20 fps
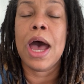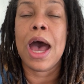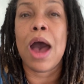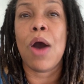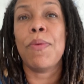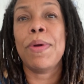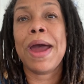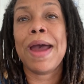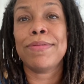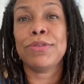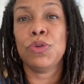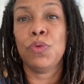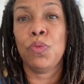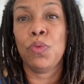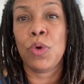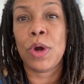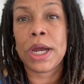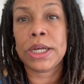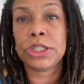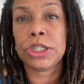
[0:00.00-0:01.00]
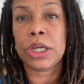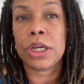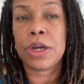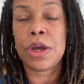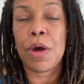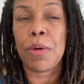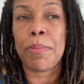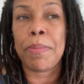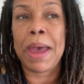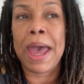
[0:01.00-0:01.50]
I would have to rush and
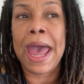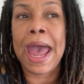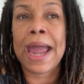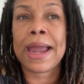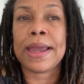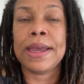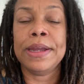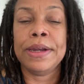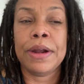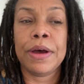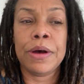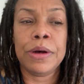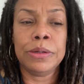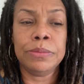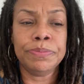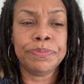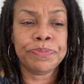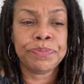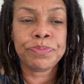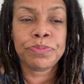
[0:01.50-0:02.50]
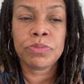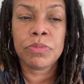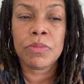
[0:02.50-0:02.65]
come back and um